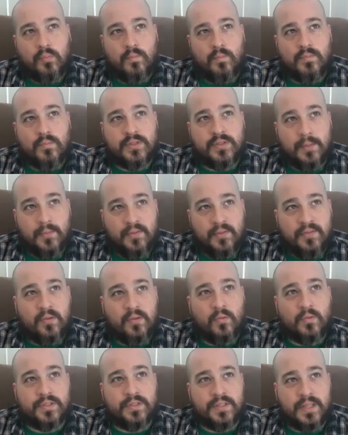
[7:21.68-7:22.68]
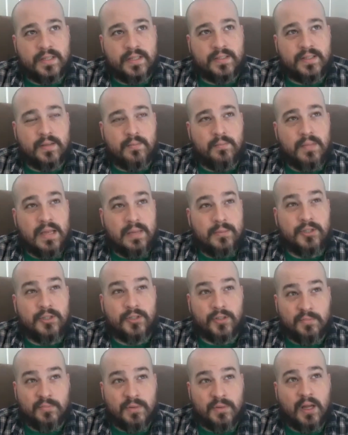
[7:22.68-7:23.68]
Some of it was things that maybe
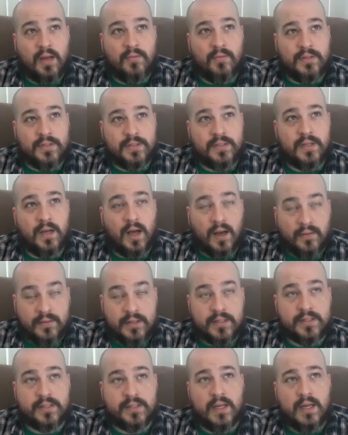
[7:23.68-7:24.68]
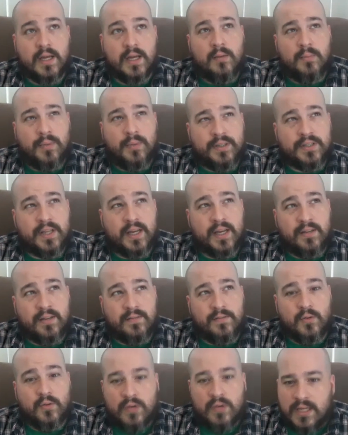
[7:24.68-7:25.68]
should have been obvious, but is kind
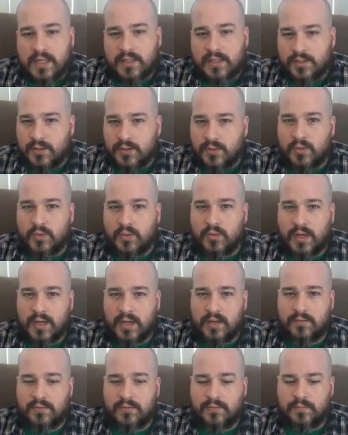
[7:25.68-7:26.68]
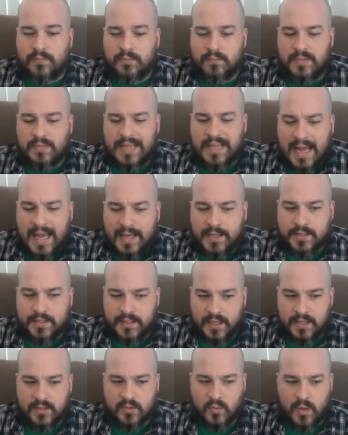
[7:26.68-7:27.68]
of unique to kind of CAD
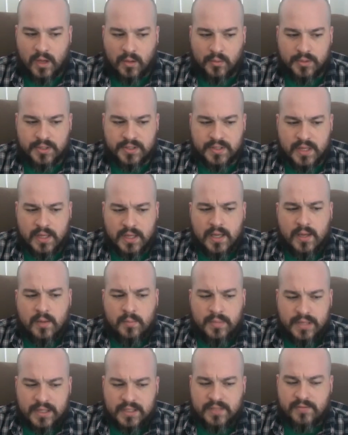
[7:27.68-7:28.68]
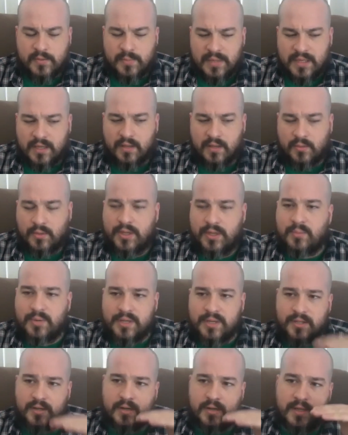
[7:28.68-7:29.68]
design as well, which is because of it being a 3D
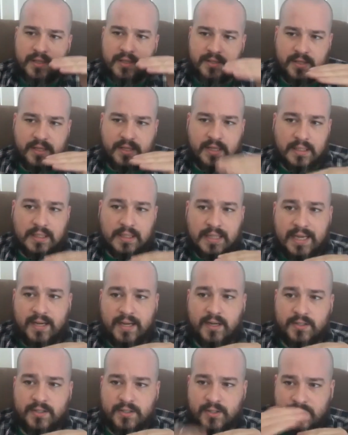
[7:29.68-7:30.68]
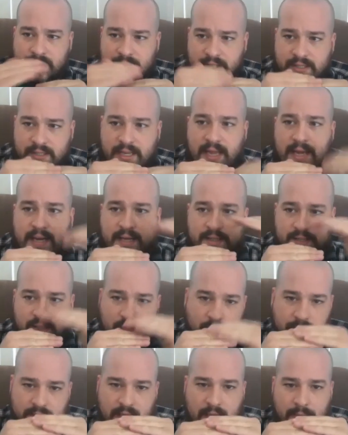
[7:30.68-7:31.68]
printer, it's in a layer. So each stack has to
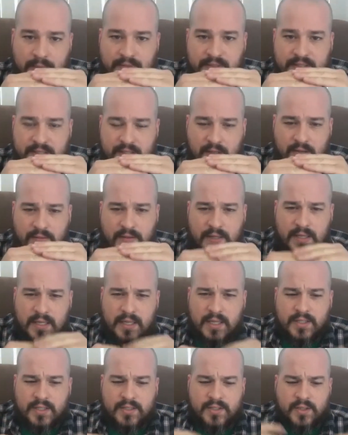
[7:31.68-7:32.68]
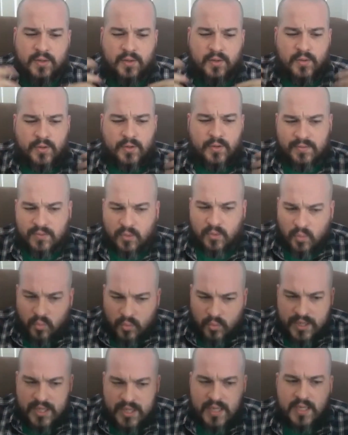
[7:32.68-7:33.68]
go on top of itself. So you have to
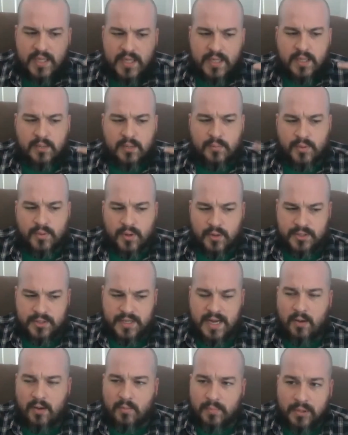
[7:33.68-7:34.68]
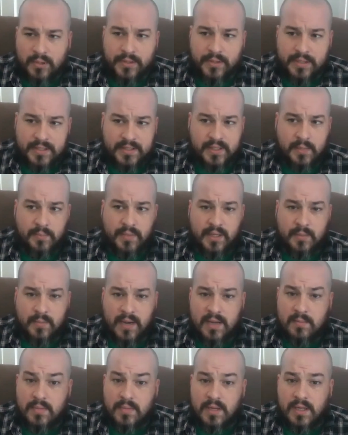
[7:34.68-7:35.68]
reapproach how building something
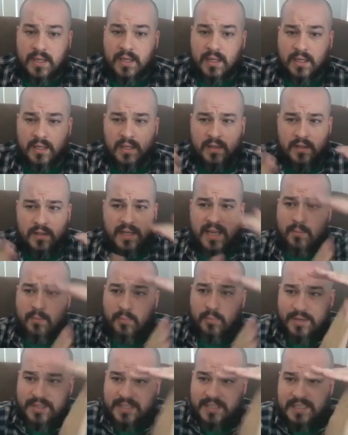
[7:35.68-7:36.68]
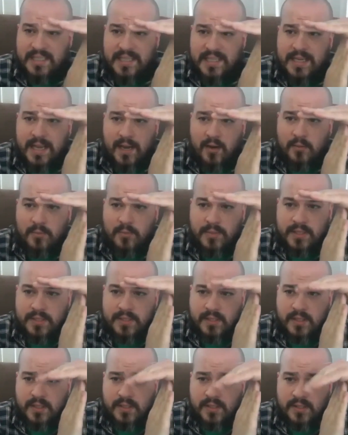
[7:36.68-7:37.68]
might be. Can't print a T out
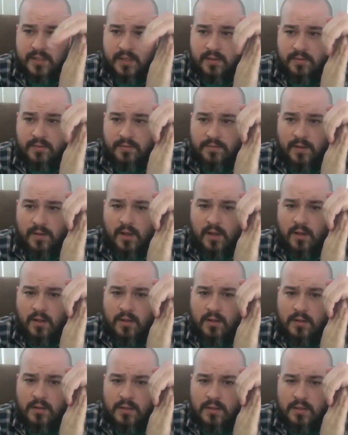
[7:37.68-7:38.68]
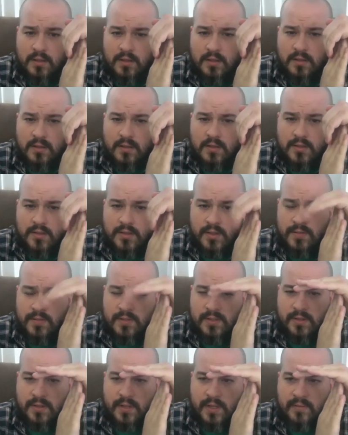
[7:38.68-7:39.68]
because this is going to fall. So you have to
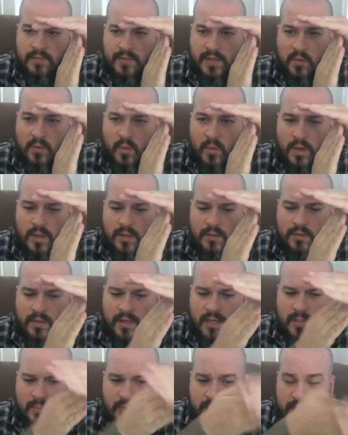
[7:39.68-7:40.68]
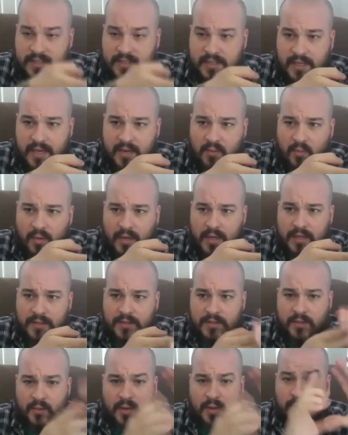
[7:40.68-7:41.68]
start thinking like, well, can I print it
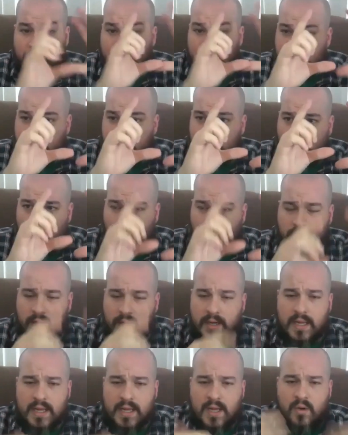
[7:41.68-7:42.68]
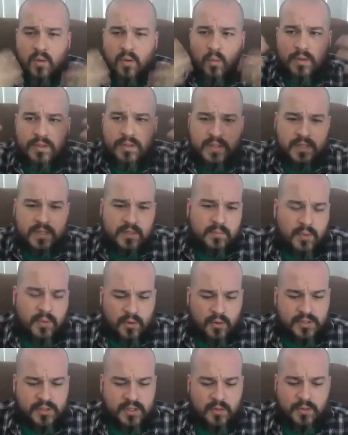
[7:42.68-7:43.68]
sideways? Do I build support? What's the
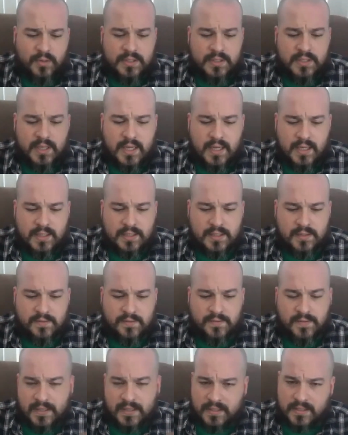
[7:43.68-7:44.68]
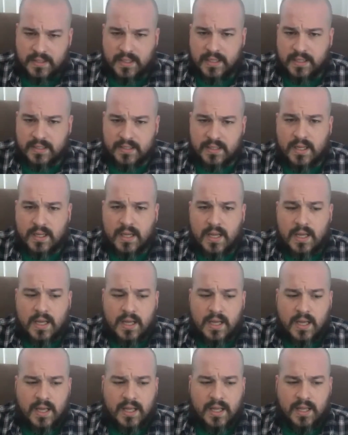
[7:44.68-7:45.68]
approach I want to take to fix things?
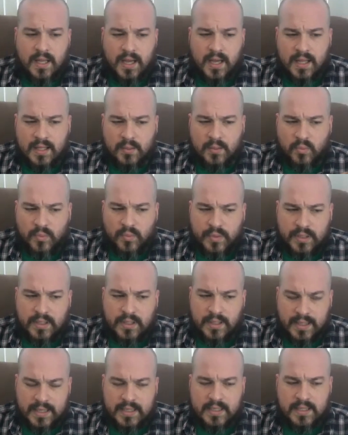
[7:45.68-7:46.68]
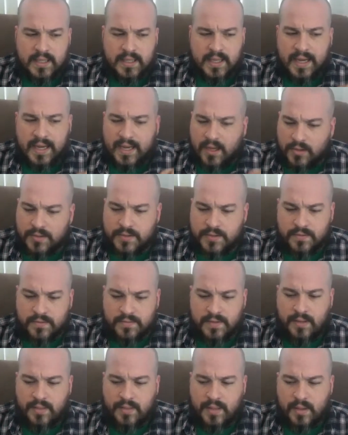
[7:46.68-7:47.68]
And I really liked that. I also
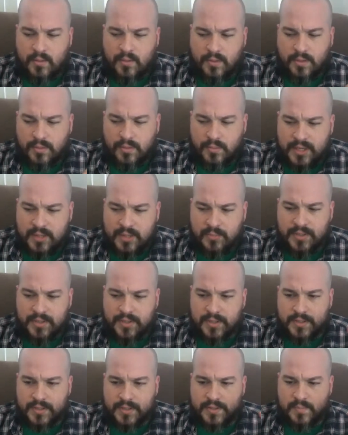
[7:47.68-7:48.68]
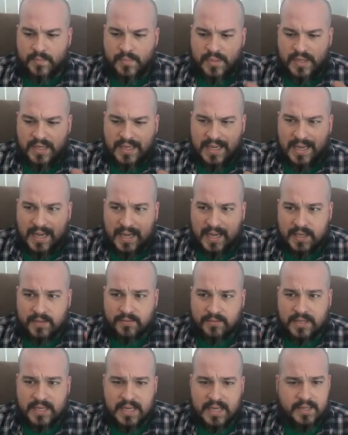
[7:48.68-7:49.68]
found that with 3D printers being kind
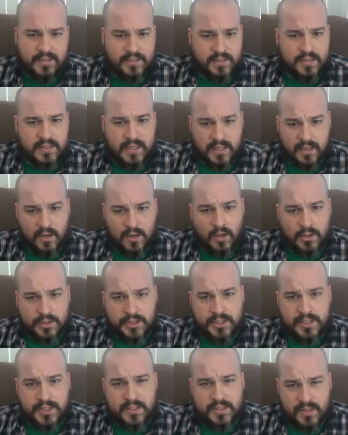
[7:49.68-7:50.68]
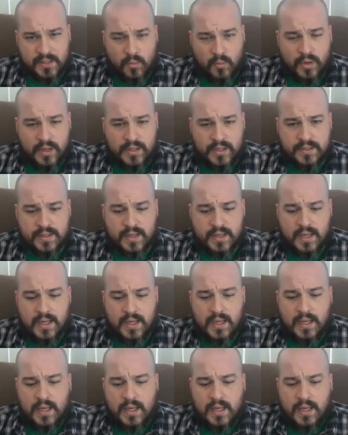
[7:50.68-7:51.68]
of a nascent technology in some ways,
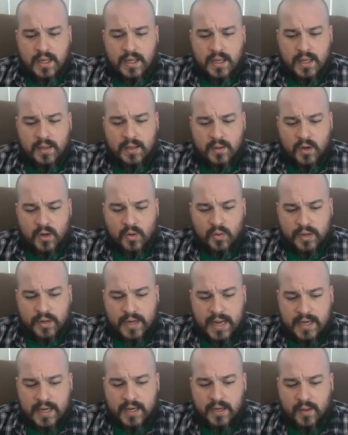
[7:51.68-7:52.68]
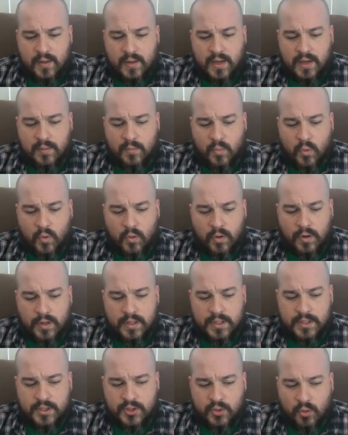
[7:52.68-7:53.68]
it created a
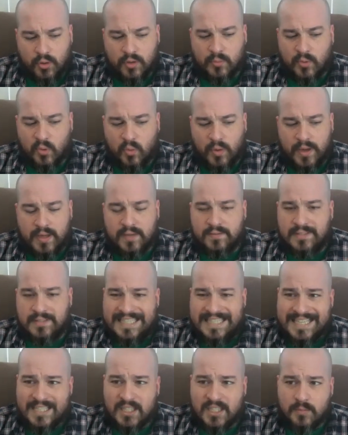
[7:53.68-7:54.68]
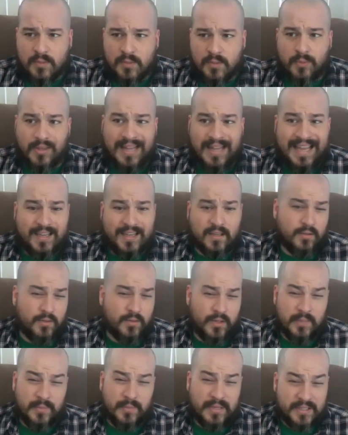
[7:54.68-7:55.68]
more enjoyable way of teaching people and
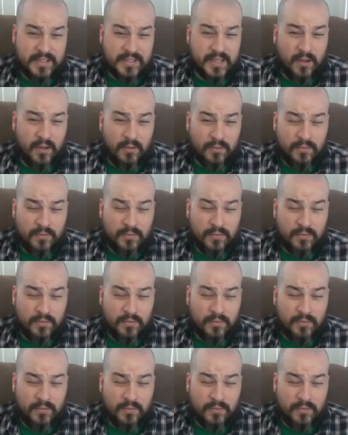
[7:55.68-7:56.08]
learning myself.